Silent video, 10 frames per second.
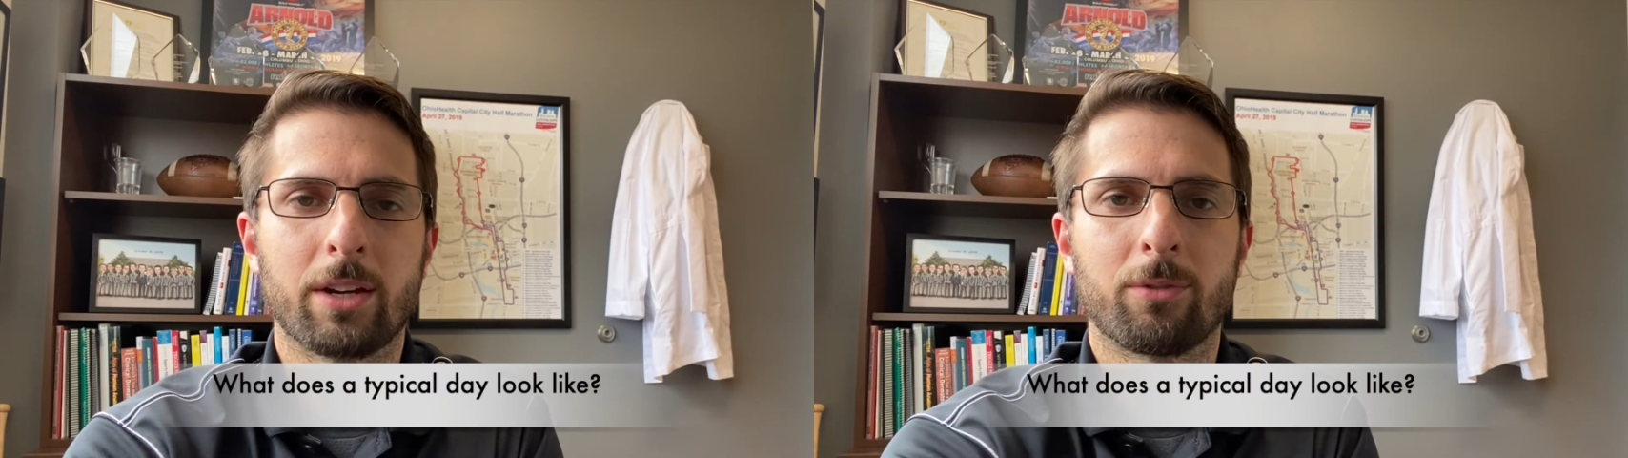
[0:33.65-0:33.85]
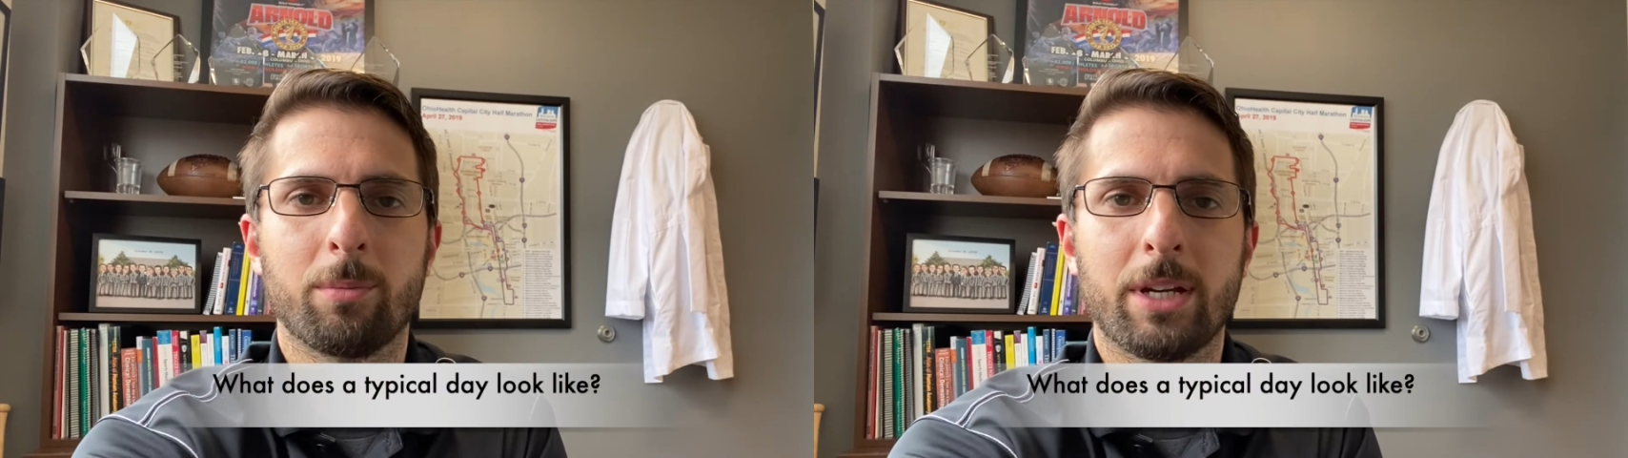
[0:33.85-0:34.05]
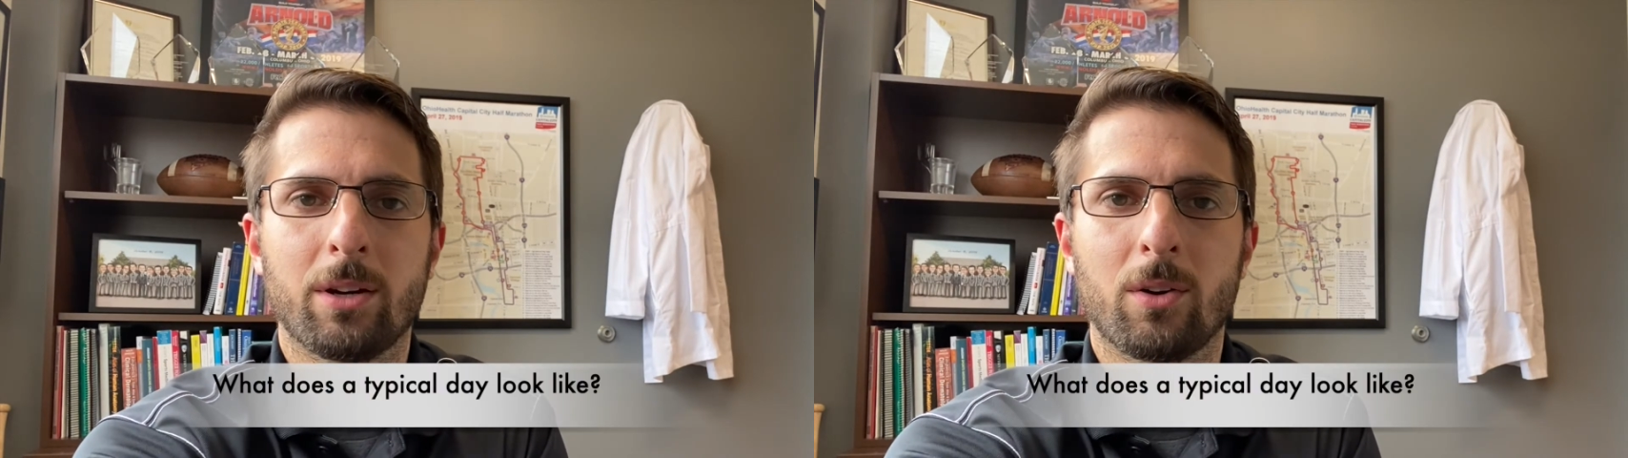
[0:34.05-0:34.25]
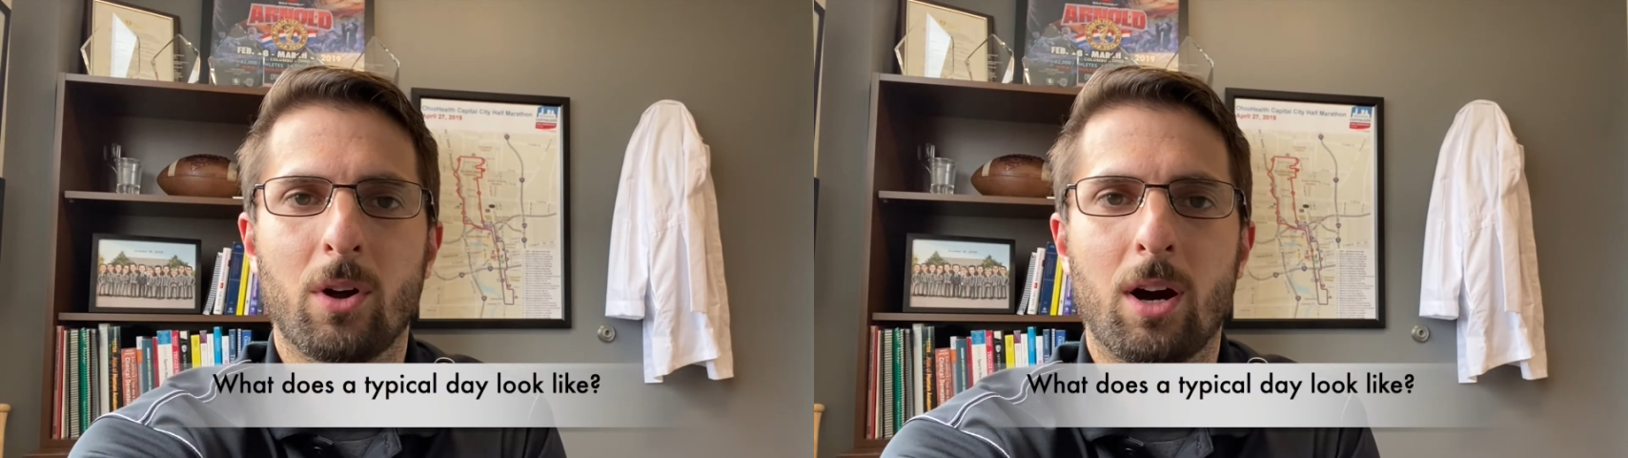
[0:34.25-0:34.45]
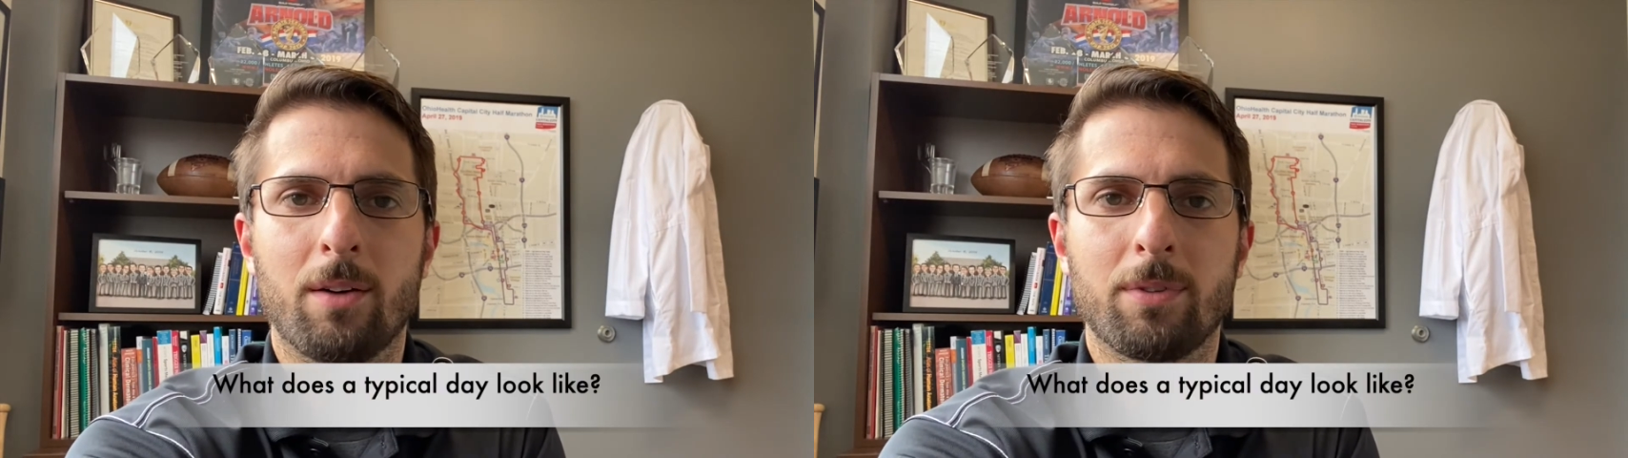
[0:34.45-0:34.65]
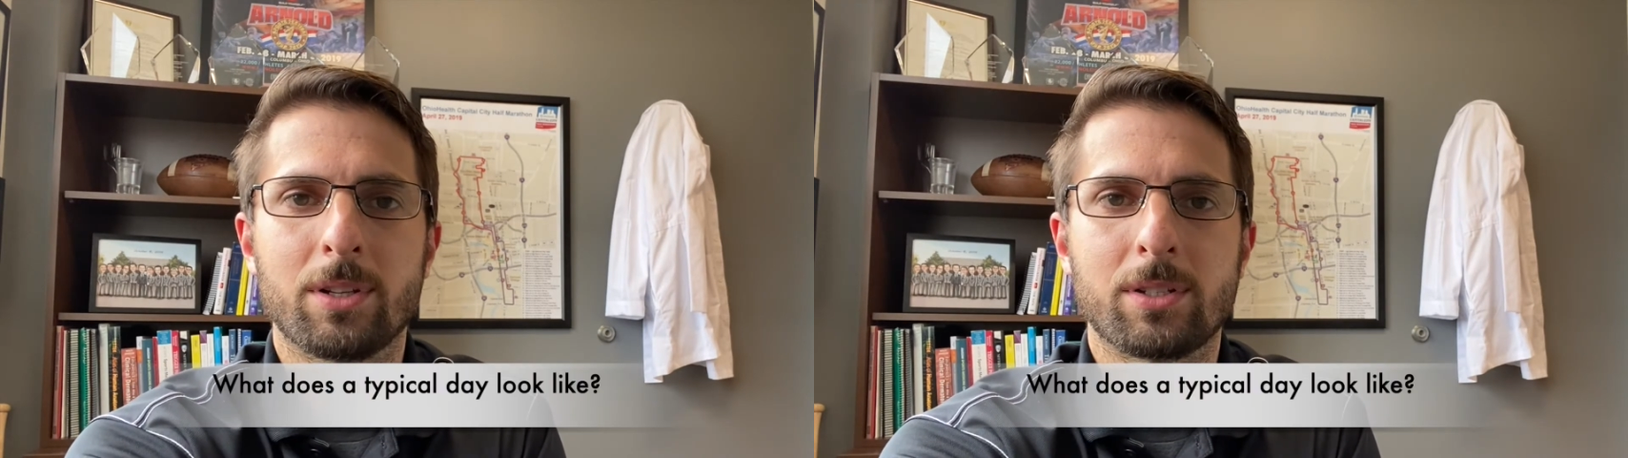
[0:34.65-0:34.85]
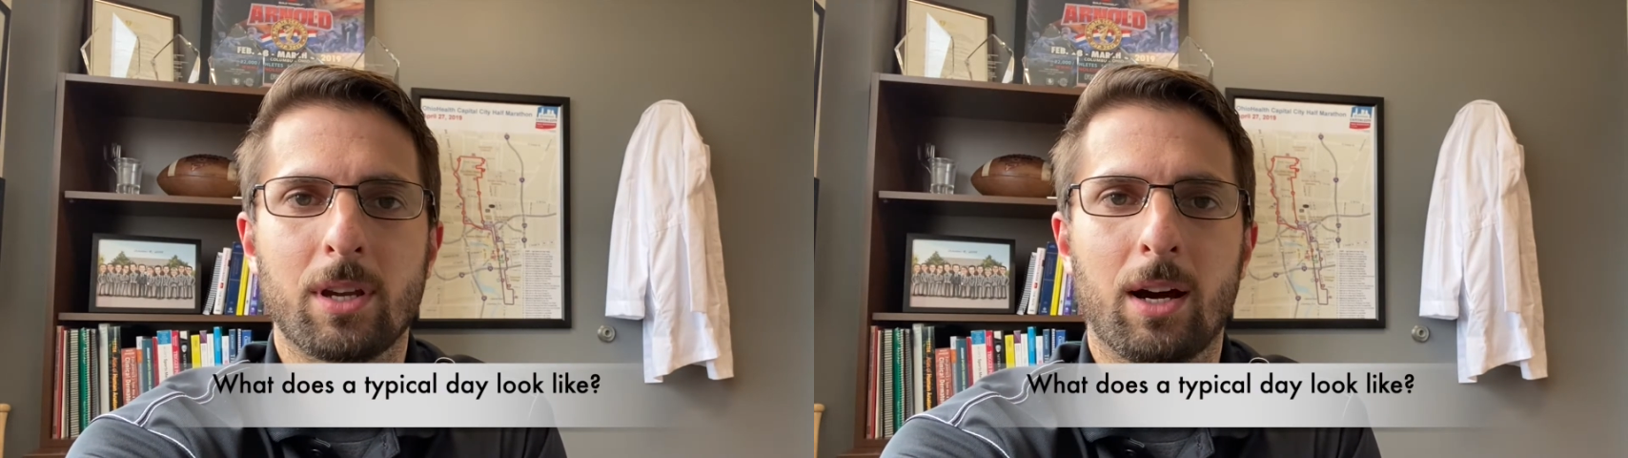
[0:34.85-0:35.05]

for me here in the office.